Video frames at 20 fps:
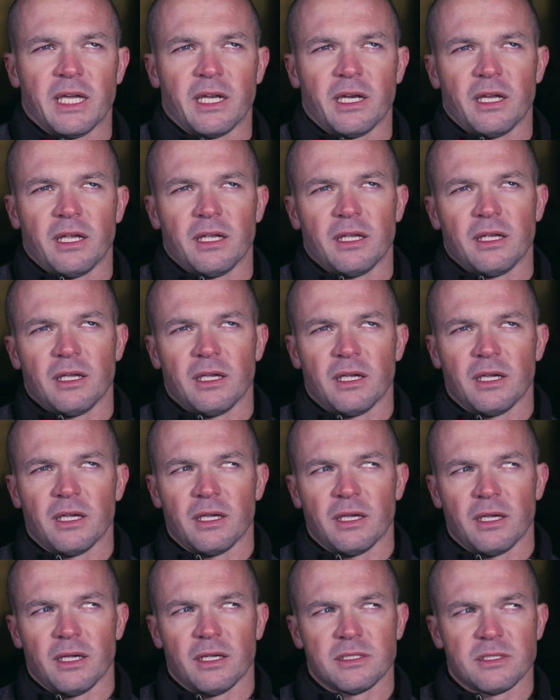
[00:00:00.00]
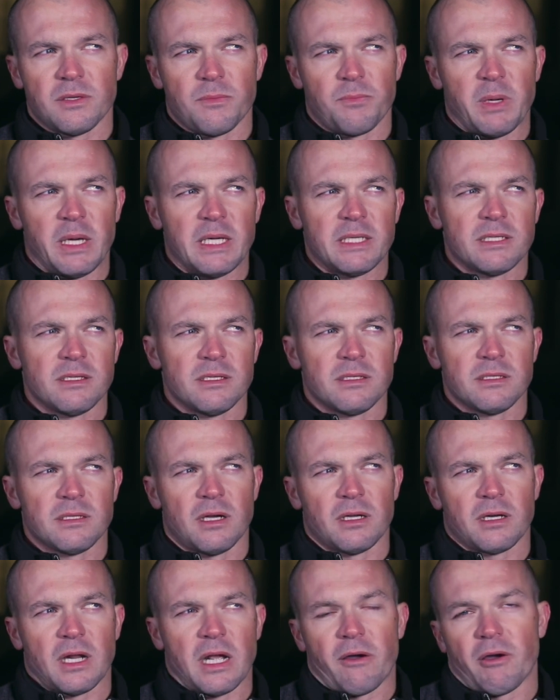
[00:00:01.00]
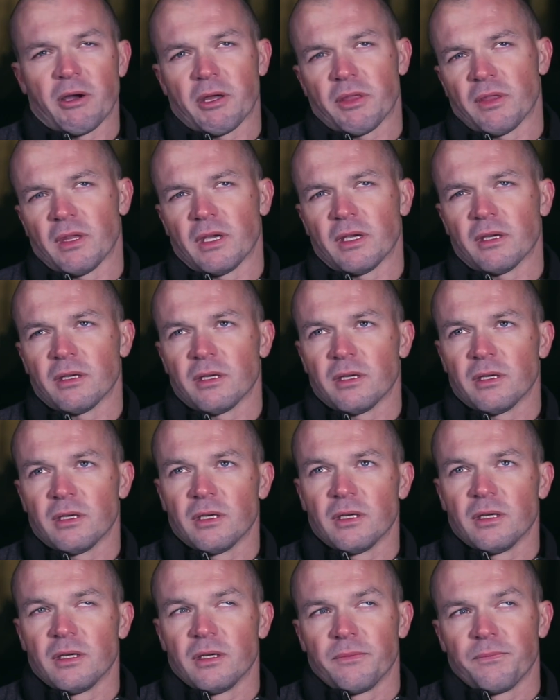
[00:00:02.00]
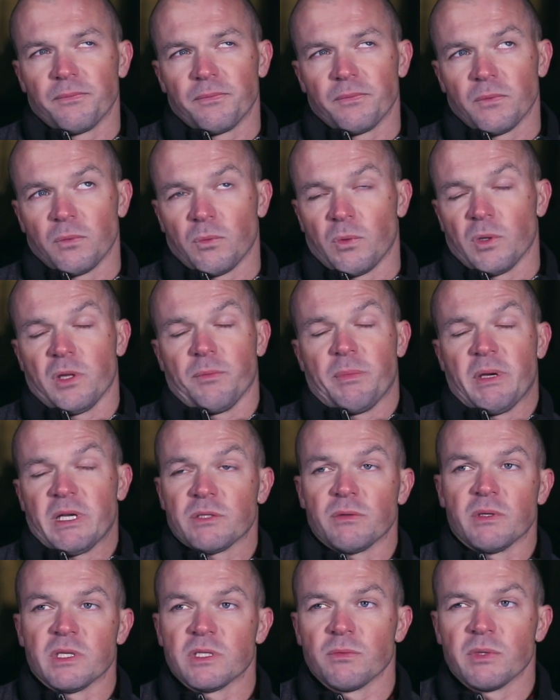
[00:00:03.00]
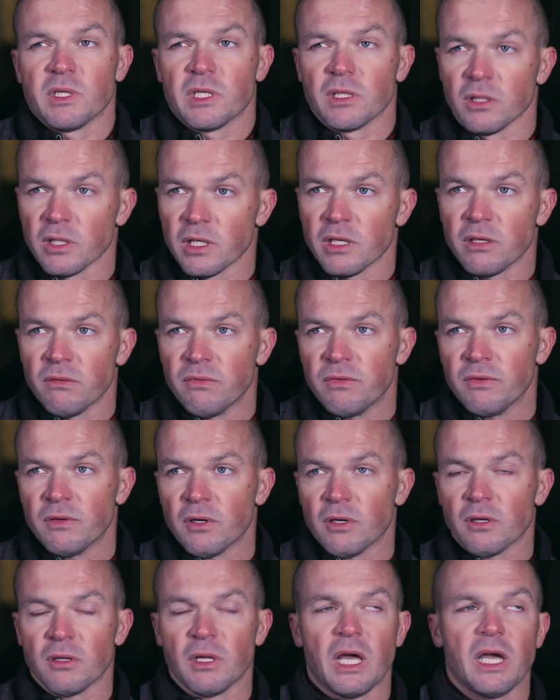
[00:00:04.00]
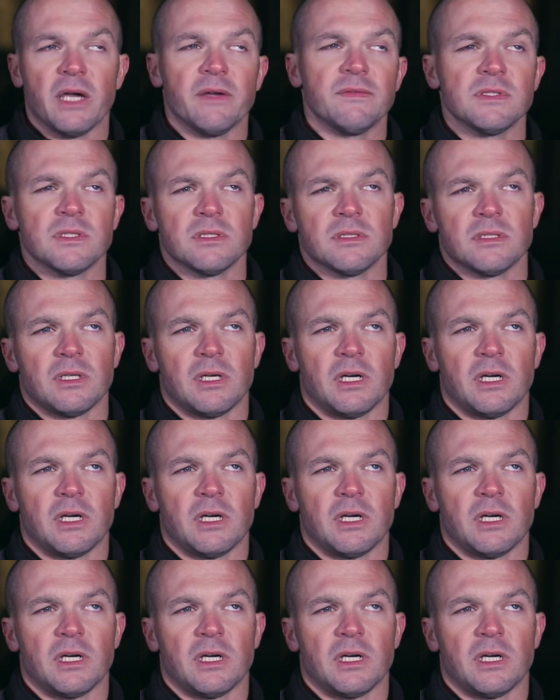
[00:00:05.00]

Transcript: And it's a basis on how I think one of the best ways that we could live our lives.